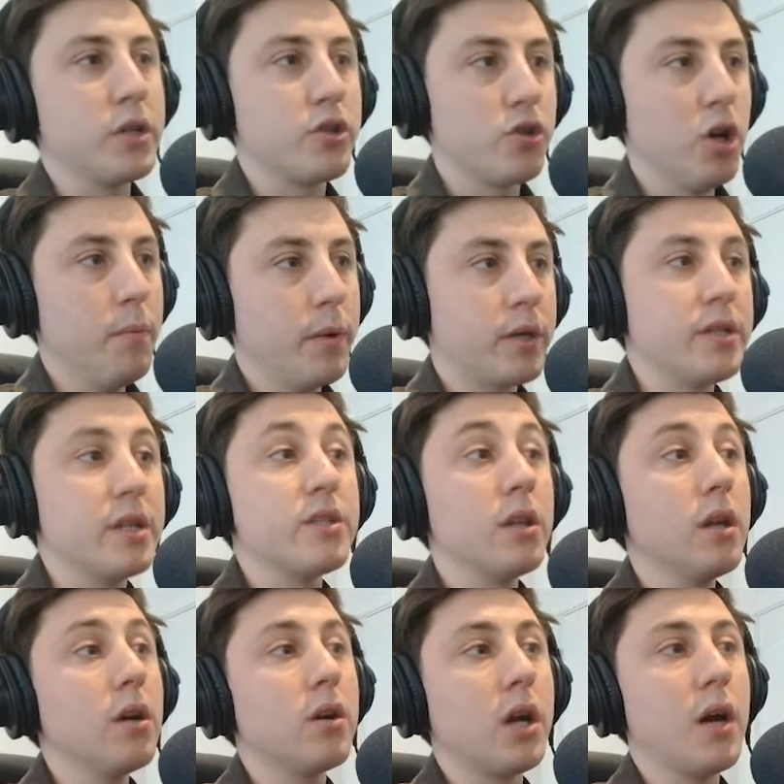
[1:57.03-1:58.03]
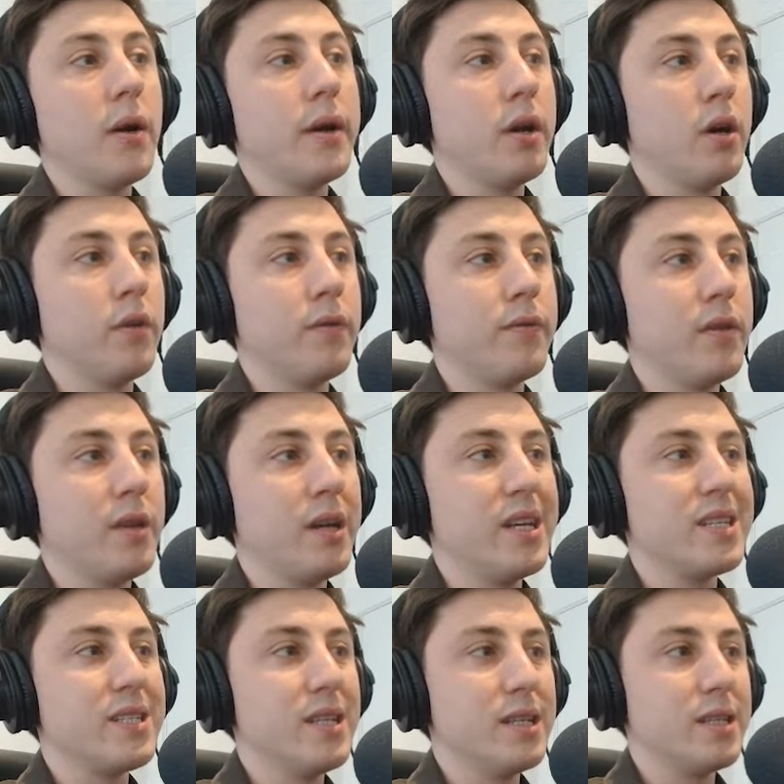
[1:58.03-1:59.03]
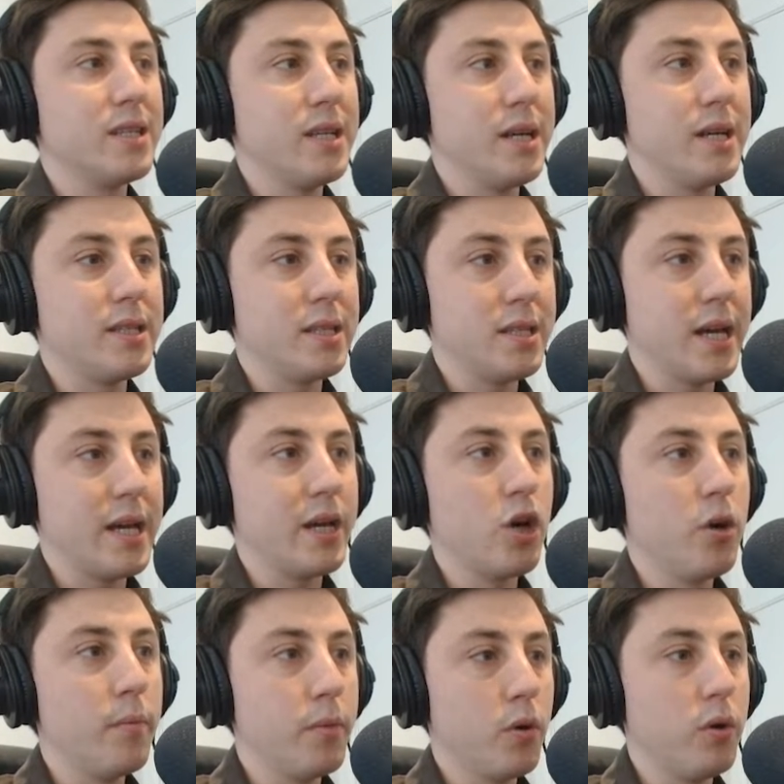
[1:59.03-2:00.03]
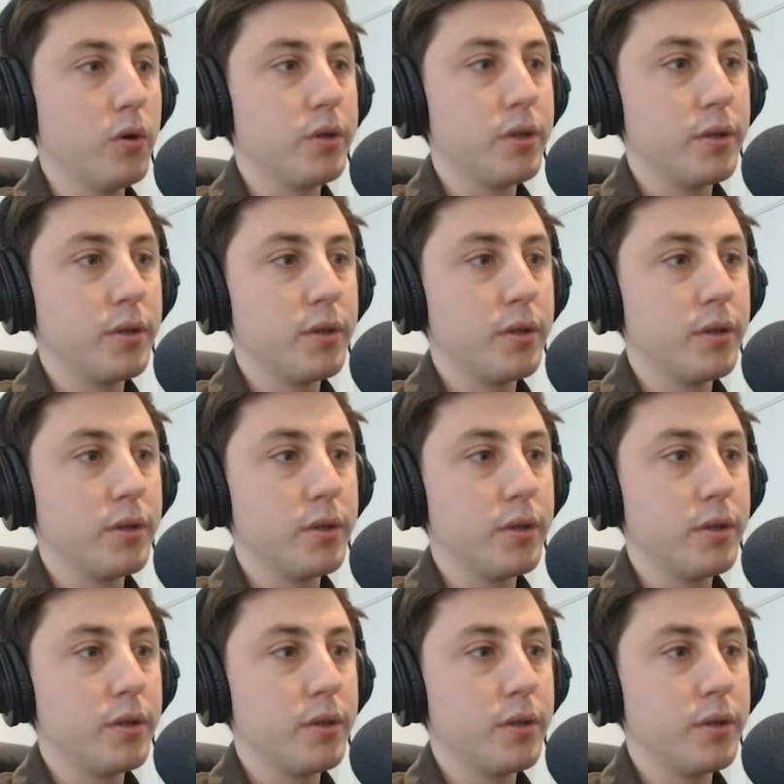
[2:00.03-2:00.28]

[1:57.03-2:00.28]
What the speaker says: drop, because there's a lot going on for the listener to take on board.